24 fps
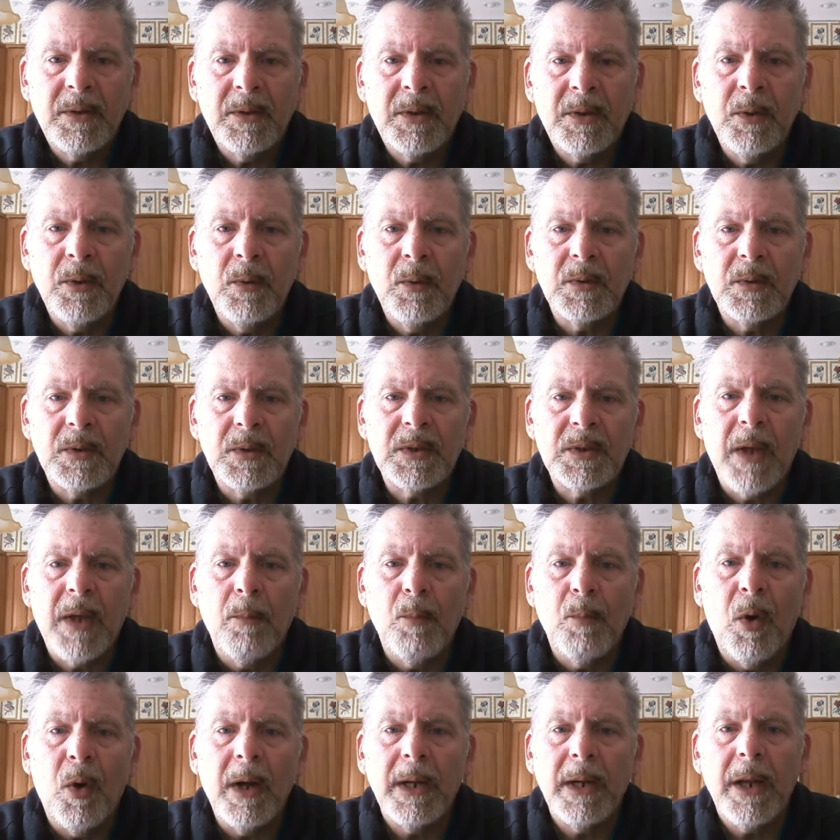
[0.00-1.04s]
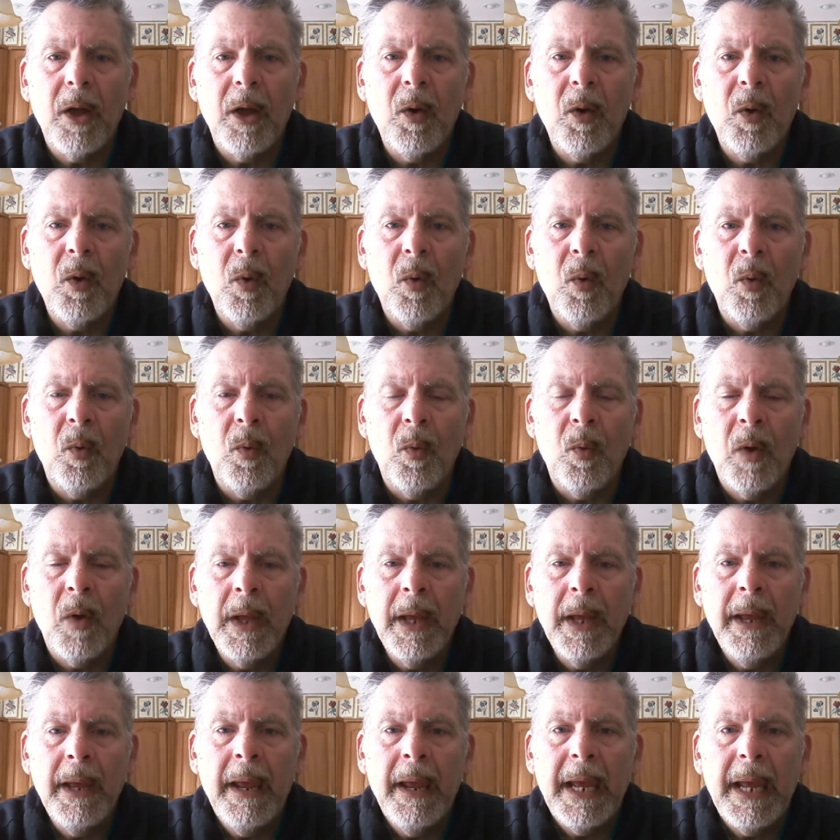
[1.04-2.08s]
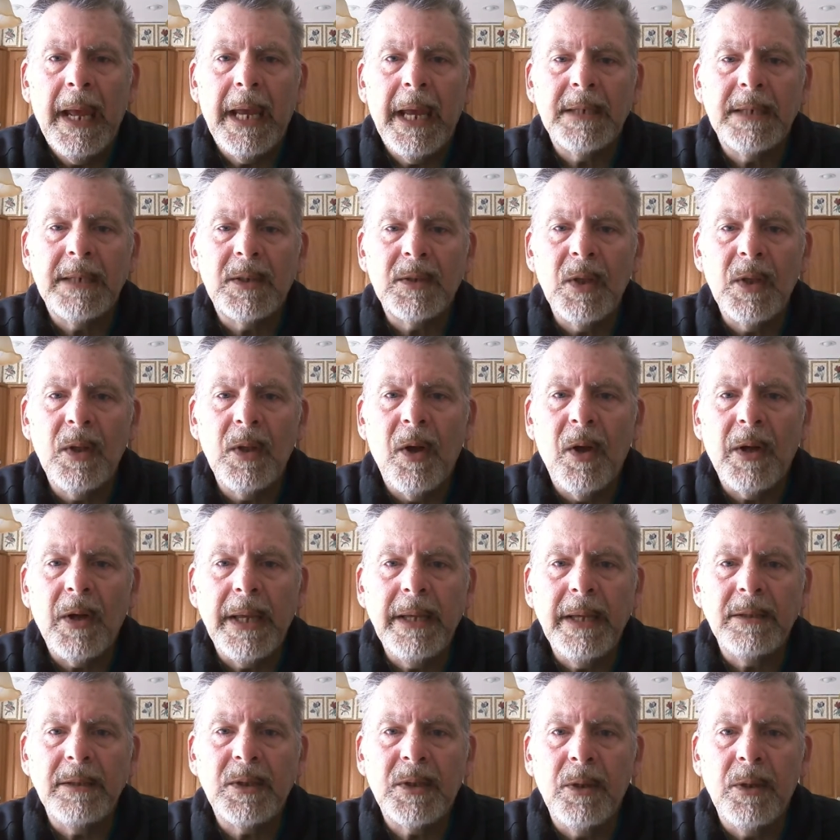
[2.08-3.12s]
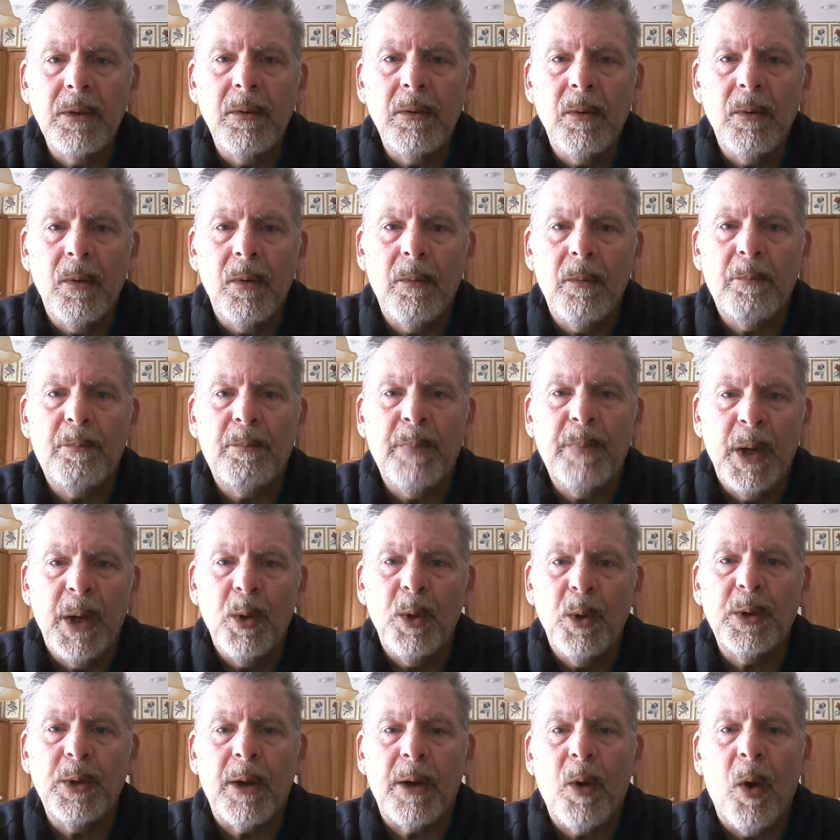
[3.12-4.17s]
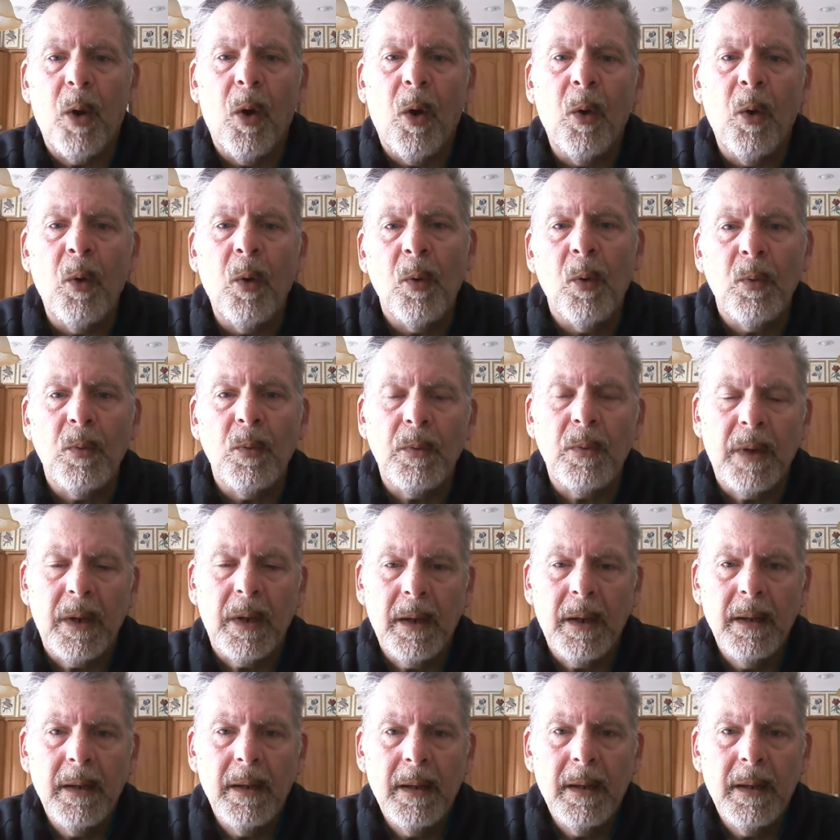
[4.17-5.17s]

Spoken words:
to someone who is looking to build their own